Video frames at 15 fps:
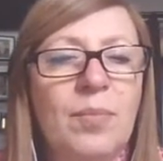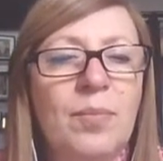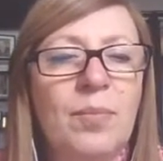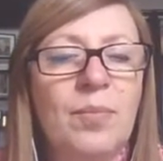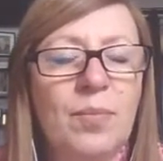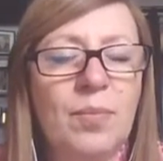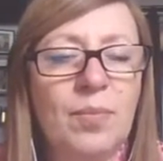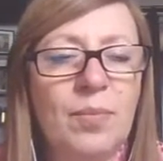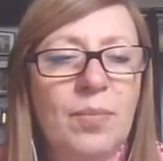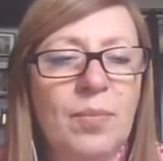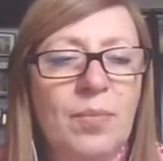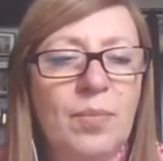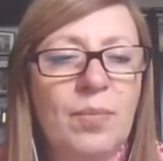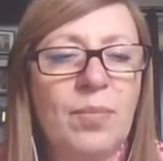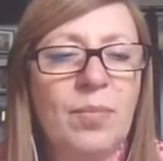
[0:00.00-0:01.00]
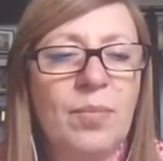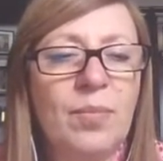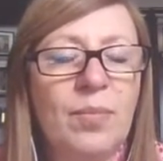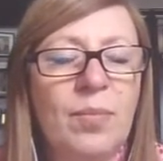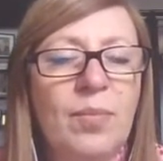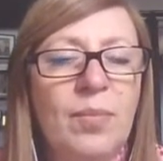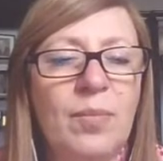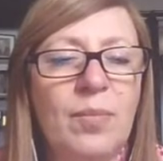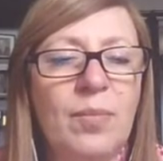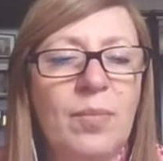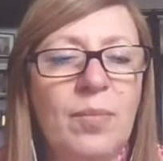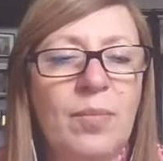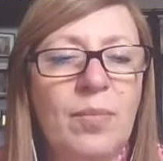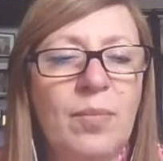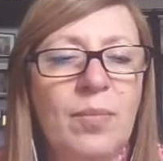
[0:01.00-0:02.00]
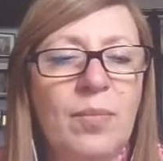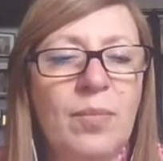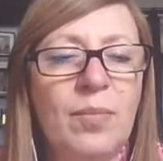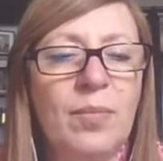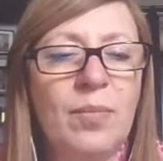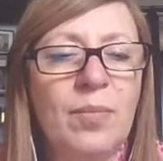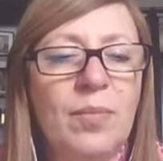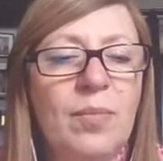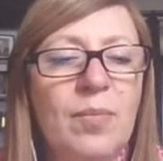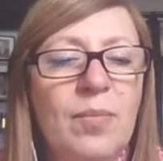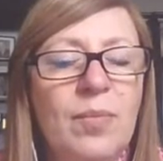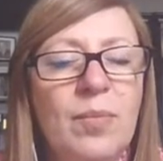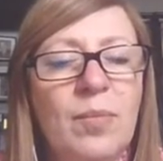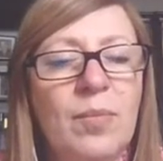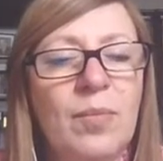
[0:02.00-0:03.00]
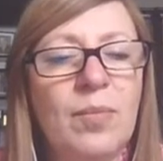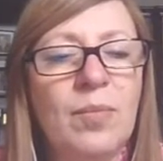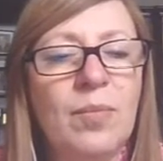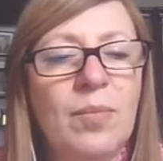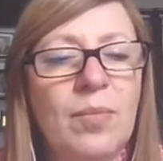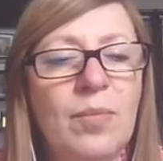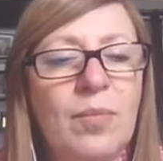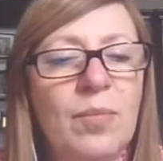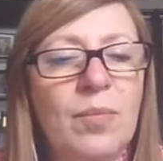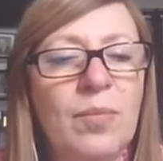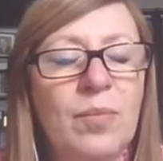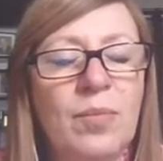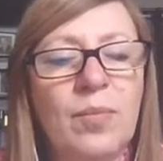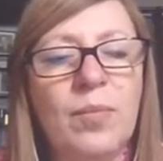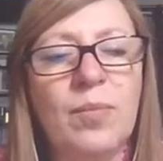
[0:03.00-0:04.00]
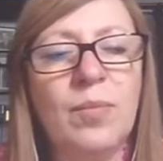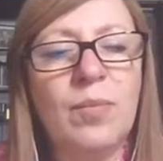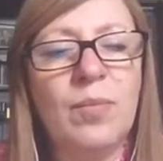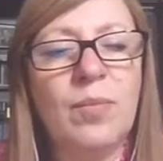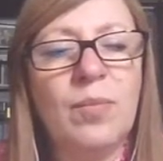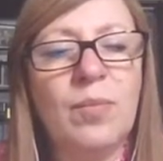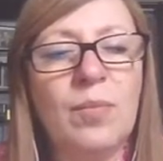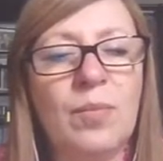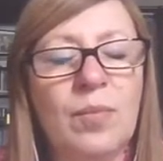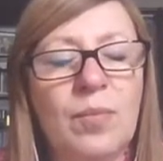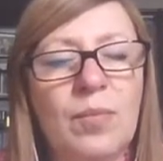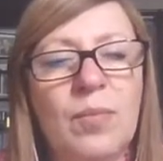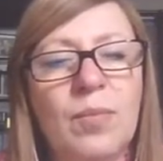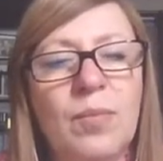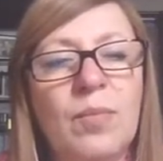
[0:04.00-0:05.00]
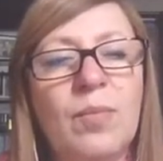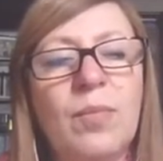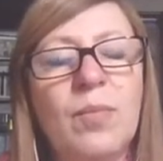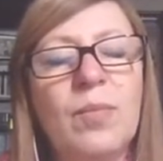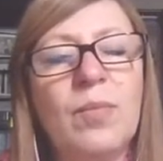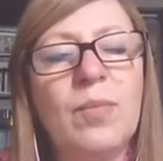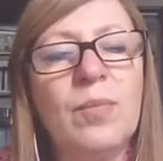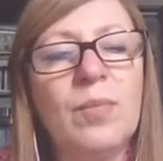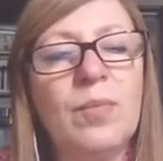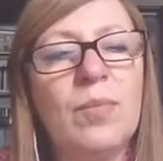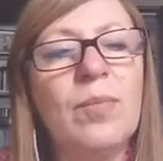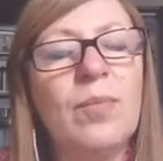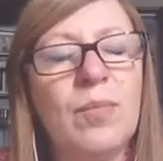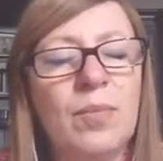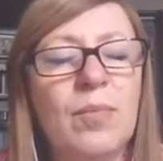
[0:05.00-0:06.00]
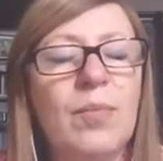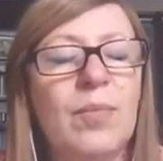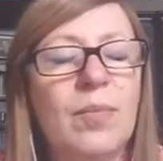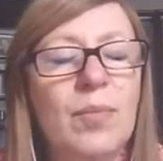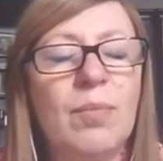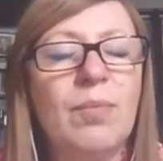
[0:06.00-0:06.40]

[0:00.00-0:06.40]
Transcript: The person shown says nothing.